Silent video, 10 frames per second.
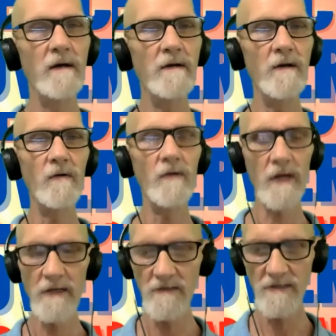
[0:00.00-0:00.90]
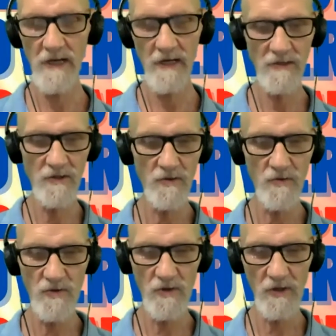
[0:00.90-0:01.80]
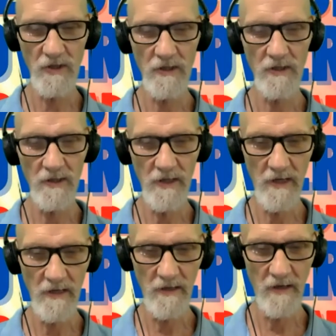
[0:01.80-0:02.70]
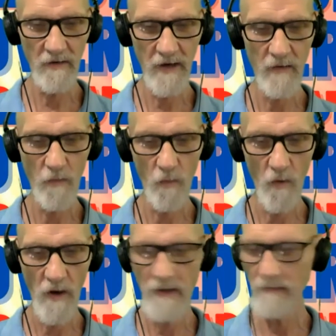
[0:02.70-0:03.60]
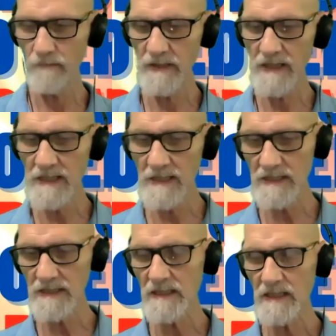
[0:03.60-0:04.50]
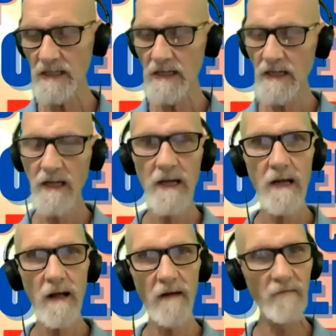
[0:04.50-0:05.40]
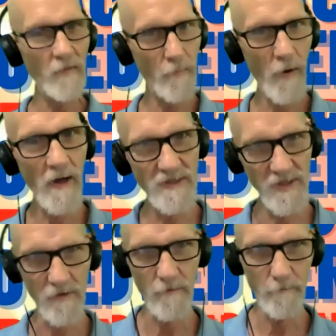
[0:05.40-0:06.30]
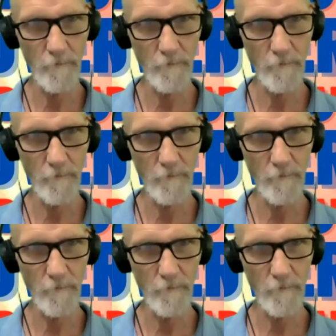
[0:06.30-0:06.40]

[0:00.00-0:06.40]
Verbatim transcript: You know, like you say, it's usually they'll get one piece of the puzzle.